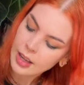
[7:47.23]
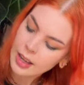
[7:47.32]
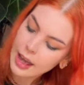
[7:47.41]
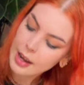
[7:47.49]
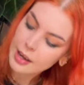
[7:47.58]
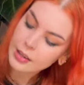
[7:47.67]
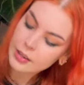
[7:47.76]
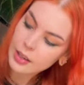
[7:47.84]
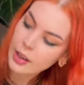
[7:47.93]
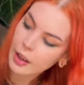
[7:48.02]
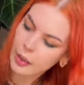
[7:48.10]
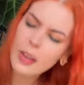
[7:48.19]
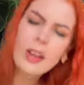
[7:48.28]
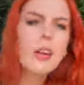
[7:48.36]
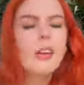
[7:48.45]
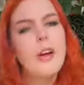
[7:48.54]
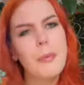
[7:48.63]
and I think
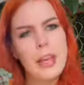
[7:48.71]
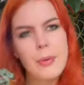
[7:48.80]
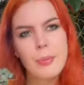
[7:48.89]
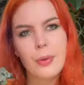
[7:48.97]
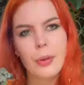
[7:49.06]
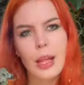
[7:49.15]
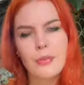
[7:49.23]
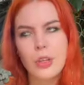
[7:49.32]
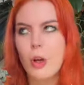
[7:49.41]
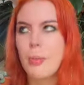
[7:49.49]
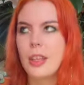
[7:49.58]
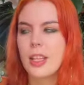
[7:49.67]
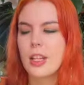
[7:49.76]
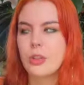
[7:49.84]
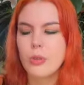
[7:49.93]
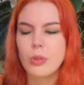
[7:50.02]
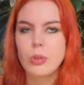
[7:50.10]
a lot of people have told me that they
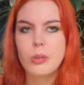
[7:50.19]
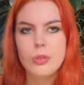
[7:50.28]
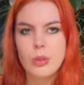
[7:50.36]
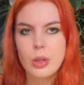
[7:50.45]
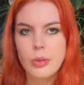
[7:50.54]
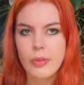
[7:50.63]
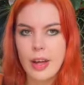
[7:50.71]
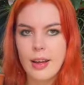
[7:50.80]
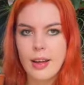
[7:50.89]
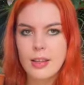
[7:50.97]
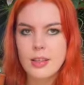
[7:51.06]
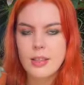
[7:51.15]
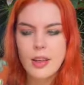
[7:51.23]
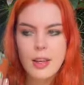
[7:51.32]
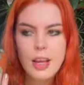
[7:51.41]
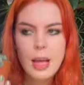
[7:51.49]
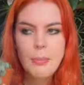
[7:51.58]
struggle with string of hearts,
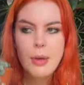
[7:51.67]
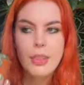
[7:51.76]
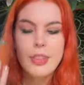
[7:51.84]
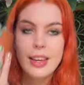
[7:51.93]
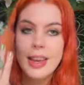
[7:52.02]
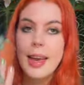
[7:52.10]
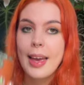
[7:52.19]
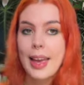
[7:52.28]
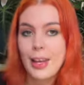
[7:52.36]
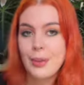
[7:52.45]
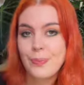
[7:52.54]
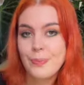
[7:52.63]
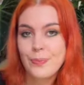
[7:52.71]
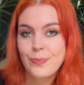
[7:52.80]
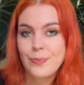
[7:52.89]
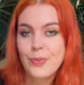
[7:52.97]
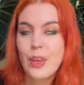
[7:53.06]
but the key,
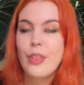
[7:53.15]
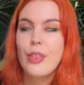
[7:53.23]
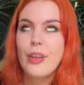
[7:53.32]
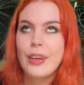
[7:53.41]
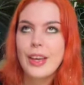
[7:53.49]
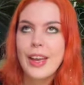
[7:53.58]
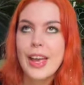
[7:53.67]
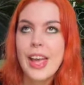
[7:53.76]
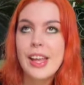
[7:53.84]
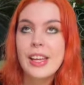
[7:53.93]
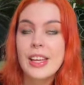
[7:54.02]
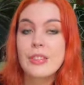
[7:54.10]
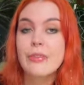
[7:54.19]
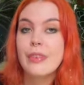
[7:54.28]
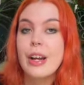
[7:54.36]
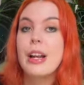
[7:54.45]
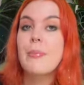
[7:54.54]
the key is
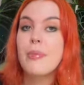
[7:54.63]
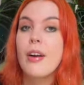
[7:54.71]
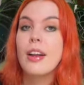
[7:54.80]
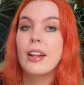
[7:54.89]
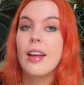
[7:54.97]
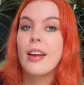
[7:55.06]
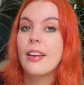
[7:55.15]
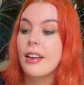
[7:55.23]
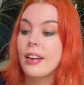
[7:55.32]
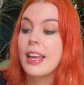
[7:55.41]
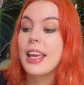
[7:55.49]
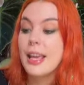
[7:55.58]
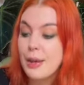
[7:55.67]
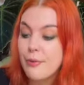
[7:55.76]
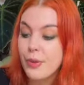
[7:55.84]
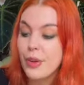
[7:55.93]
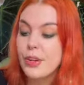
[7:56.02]
really bright light, like
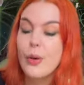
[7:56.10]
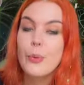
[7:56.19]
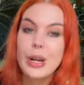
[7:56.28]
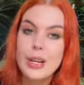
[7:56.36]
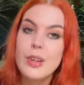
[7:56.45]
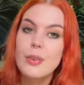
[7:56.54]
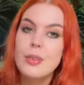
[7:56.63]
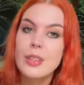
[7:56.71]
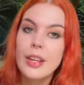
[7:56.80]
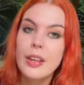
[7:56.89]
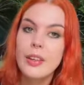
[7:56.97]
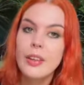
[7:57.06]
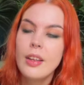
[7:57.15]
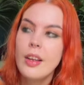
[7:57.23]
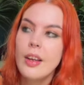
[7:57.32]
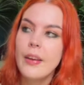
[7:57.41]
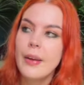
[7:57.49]
even a windowsill.
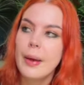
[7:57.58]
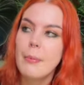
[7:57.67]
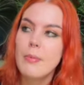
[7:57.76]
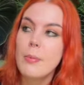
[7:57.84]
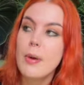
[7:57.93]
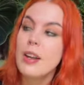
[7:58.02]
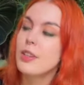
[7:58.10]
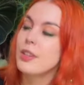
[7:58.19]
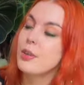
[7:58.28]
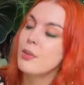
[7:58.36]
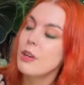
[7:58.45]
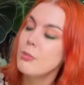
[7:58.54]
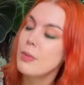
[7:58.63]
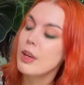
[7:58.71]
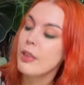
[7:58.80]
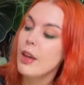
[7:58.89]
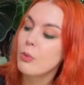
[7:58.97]
Um, you might disagree with me
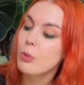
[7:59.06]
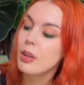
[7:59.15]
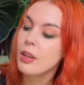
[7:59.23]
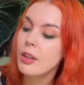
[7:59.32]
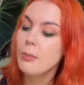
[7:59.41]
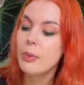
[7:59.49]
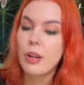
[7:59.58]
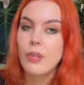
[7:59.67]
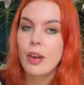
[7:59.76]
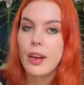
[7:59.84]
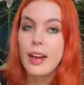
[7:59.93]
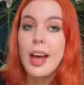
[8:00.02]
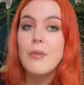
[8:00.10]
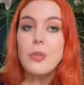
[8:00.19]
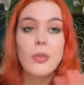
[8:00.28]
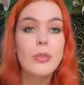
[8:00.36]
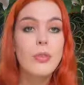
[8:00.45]
on that one, but I've, I have
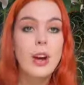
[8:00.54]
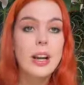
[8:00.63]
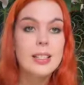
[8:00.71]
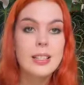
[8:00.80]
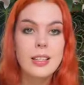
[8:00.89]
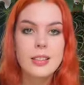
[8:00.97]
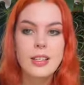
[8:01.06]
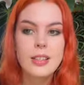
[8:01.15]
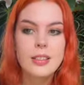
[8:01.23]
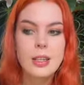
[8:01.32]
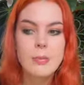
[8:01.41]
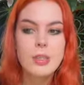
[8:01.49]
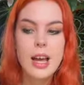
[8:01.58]
all the varieties and I seem to